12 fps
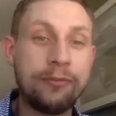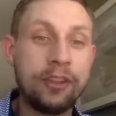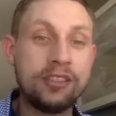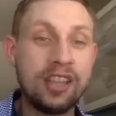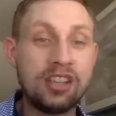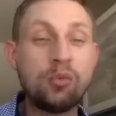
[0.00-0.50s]

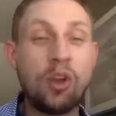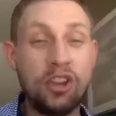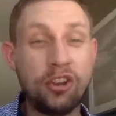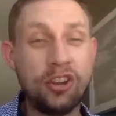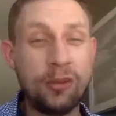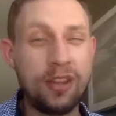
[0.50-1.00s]
Because guess what?
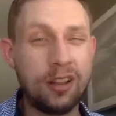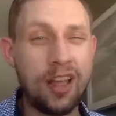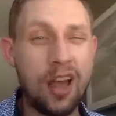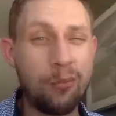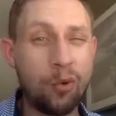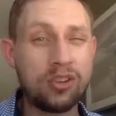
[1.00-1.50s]
You're going to be a
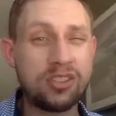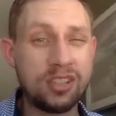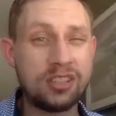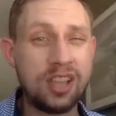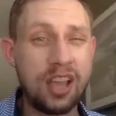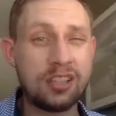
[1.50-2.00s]
lot more
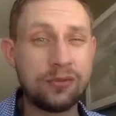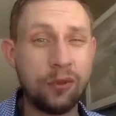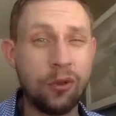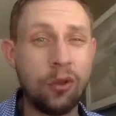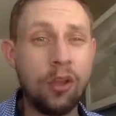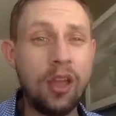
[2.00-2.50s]

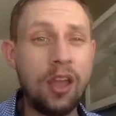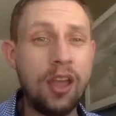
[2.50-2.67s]
successful